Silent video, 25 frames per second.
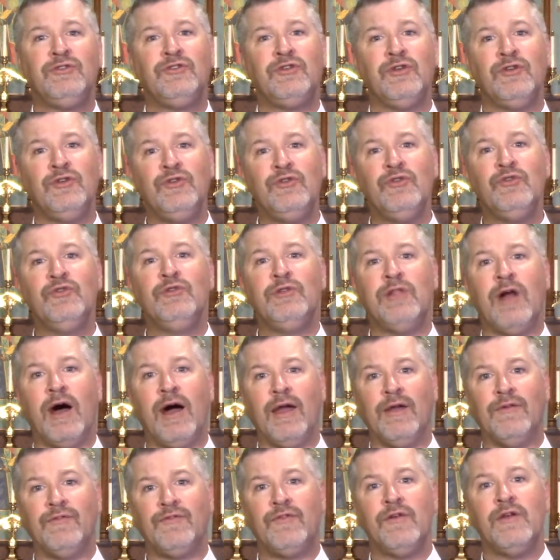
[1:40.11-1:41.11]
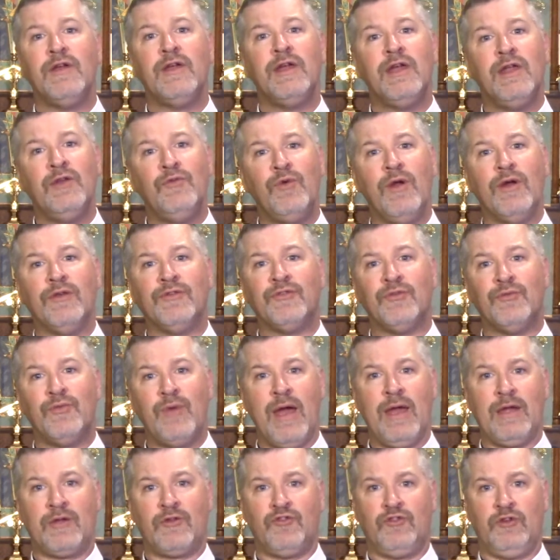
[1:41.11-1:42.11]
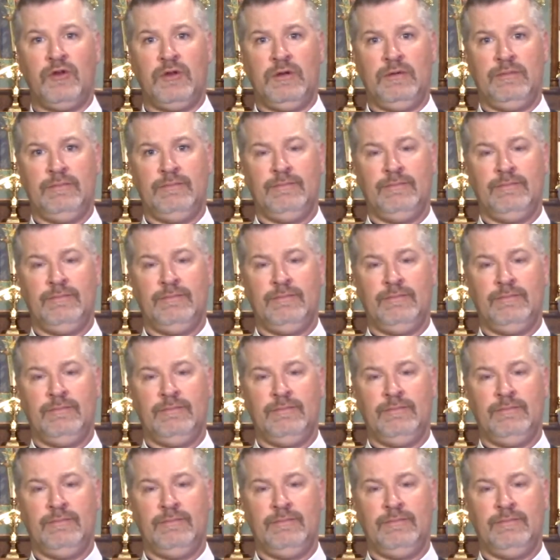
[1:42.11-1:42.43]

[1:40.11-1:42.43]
to new life in resurrection.